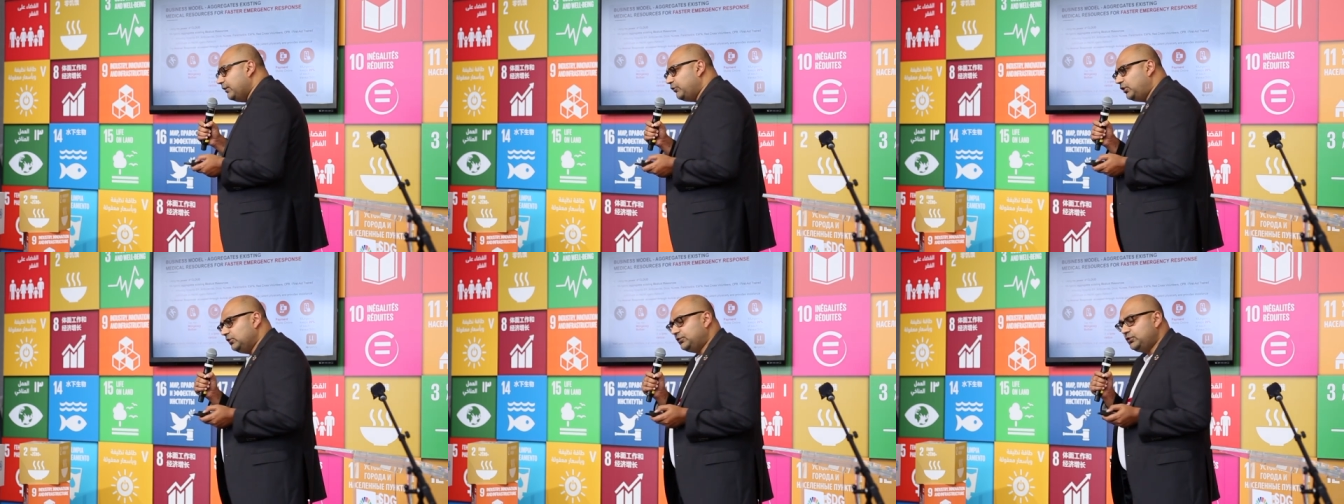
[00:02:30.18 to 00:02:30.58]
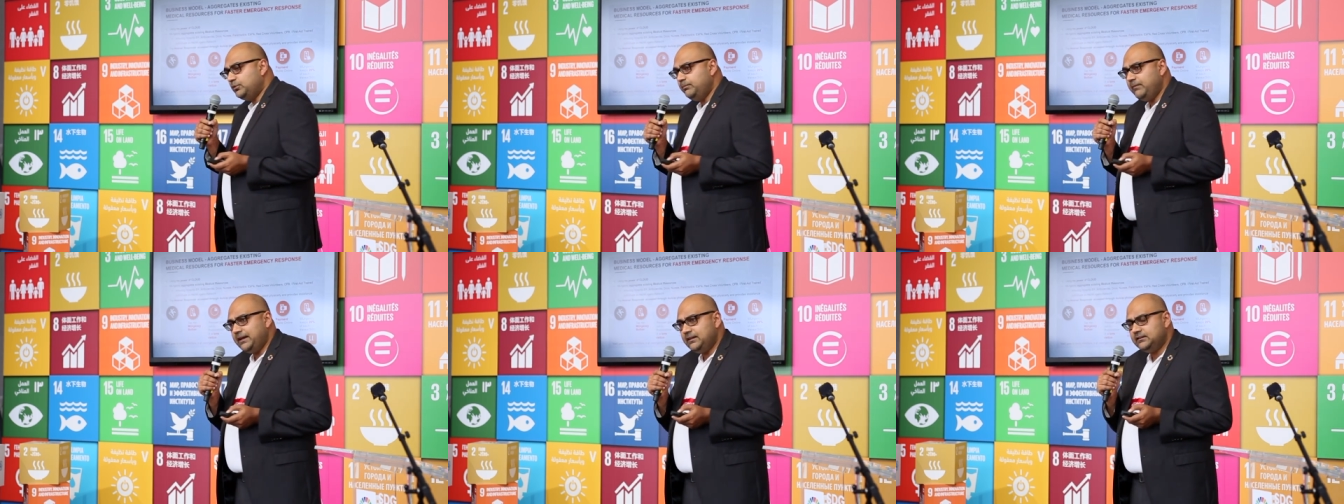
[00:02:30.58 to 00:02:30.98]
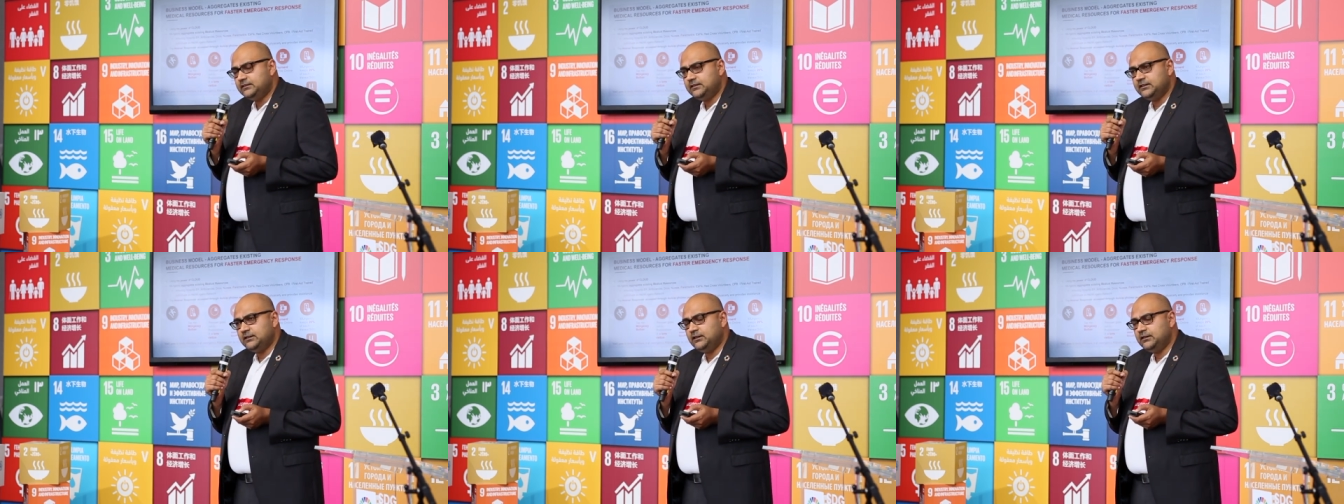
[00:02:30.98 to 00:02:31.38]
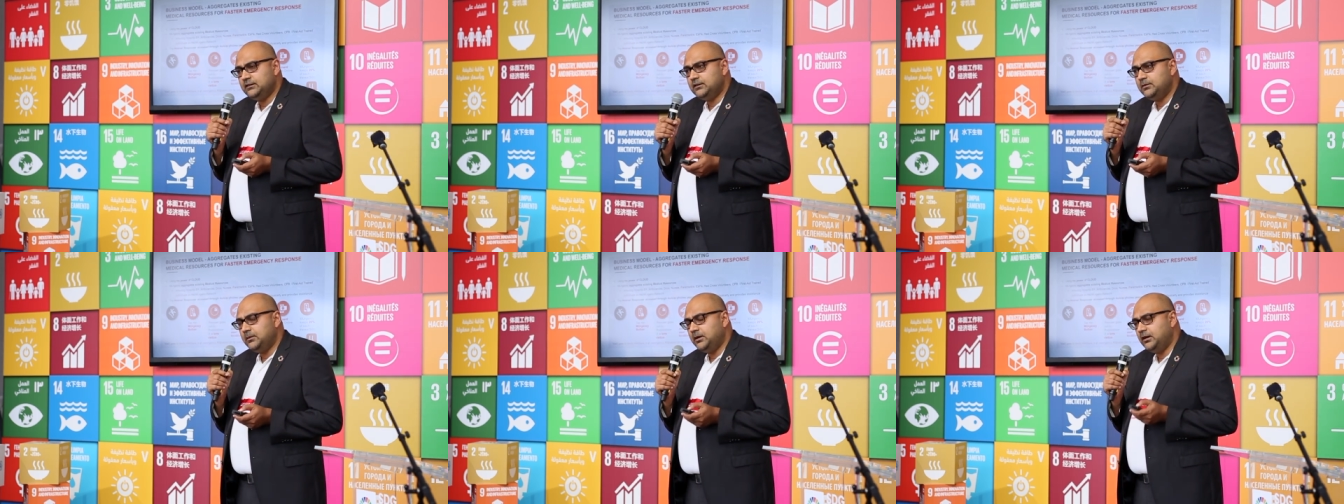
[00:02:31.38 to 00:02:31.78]
We have also made
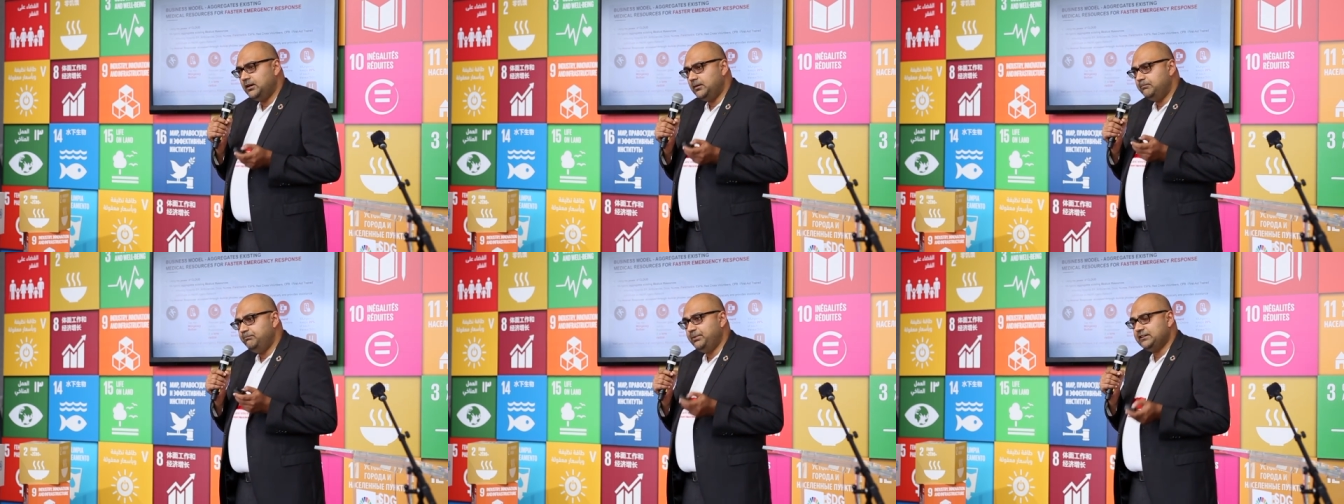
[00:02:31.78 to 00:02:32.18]
the uh,